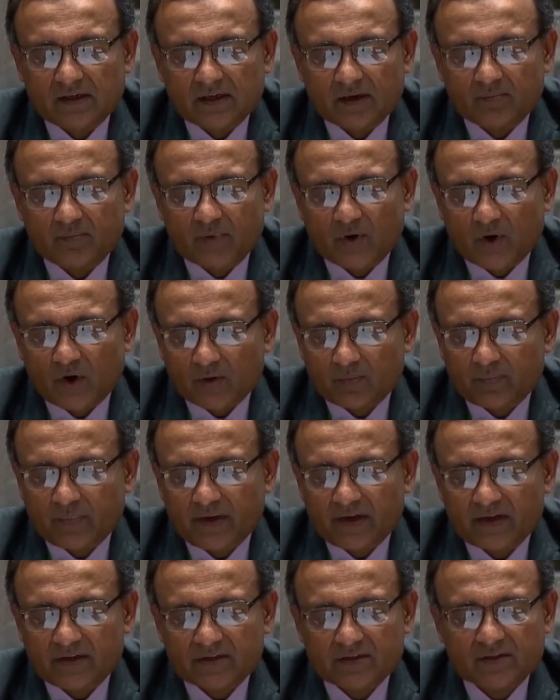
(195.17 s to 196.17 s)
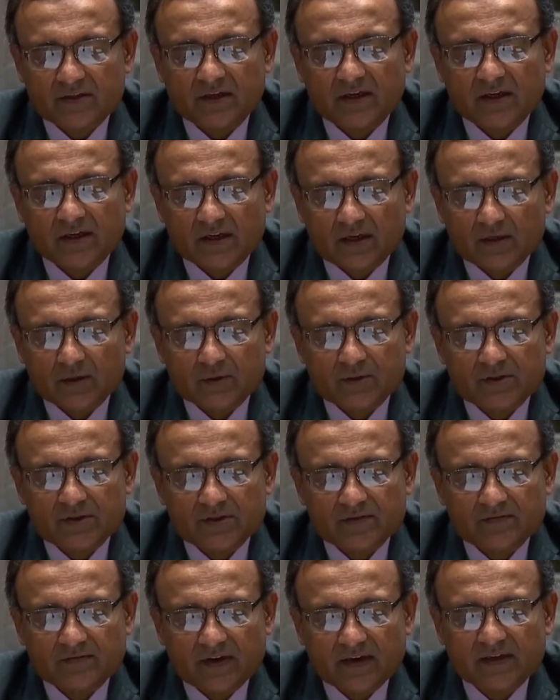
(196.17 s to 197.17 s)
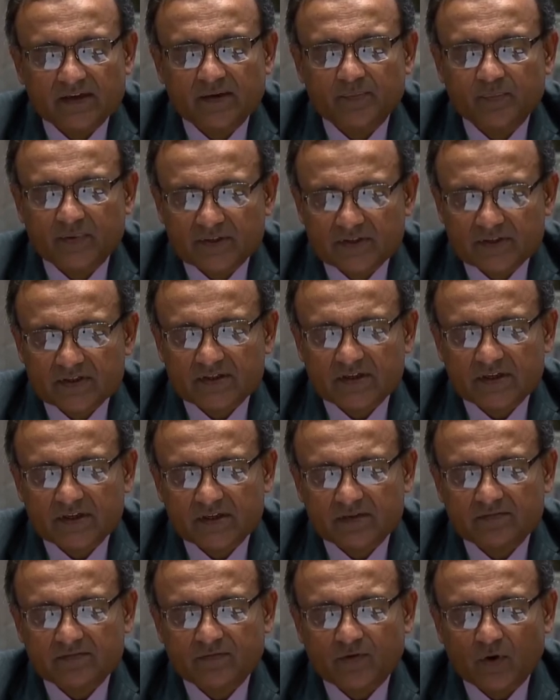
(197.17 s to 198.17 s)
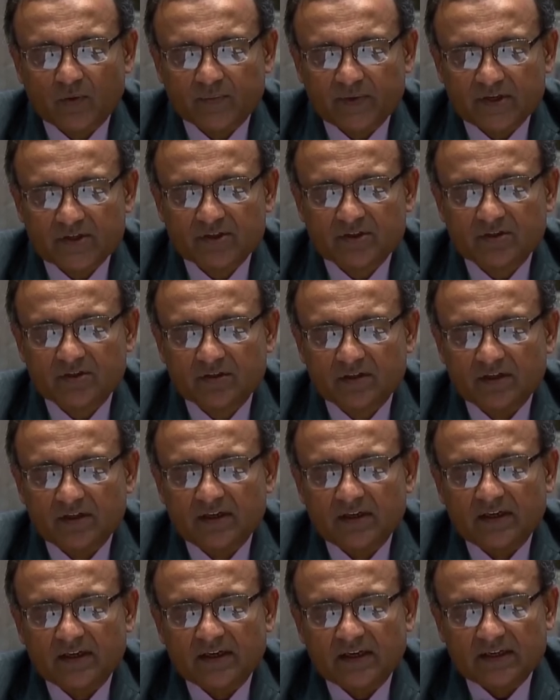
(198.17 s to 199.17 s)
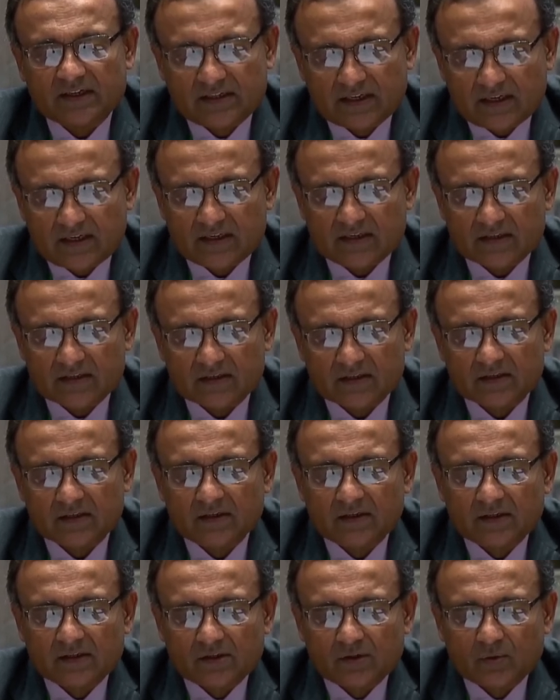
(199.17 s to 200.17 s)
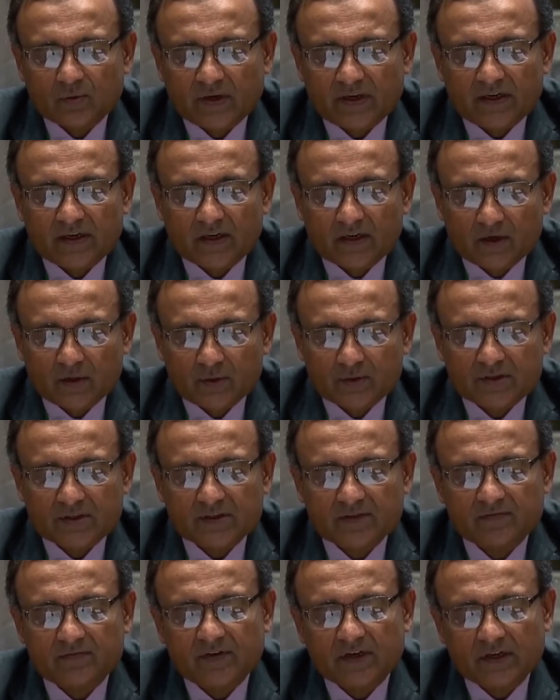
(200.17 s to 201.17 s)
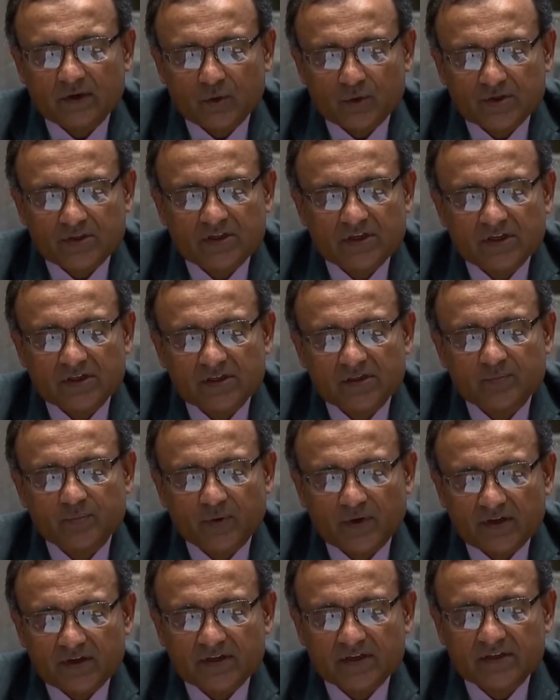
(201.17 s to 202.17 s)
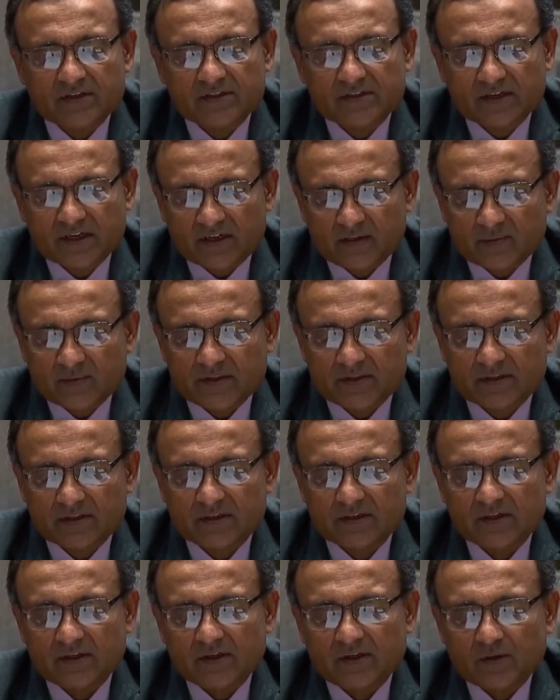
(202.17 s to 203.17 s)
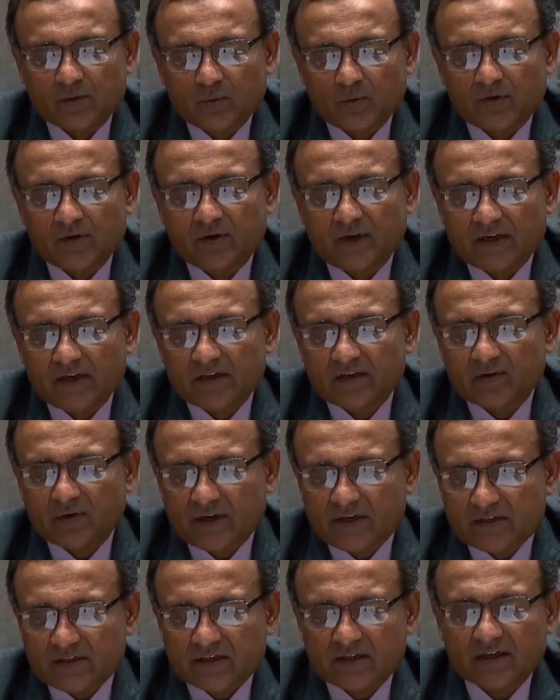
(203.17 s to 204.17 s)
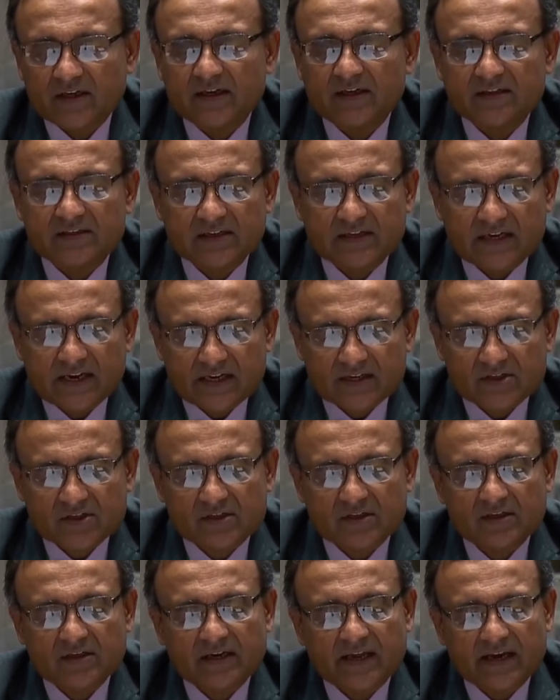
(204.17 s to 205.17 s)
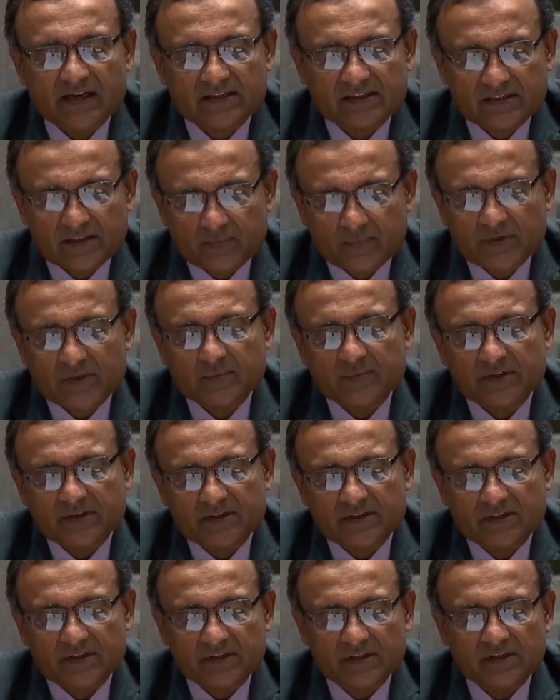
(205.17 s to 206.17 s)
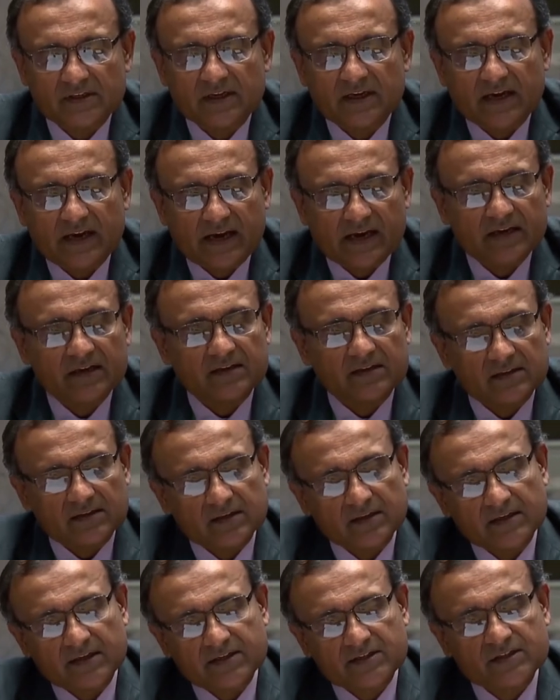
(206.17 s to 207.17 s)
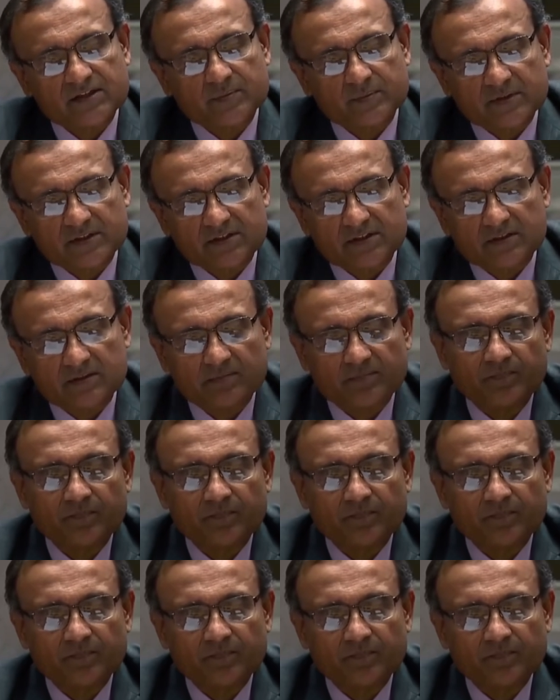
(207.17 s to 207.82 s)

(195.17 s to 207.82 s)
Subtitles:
A broad-based, inclusive, and representative formation attained through an inclusive, negotiated political settlement would gain greater international acceptability and legitimacy.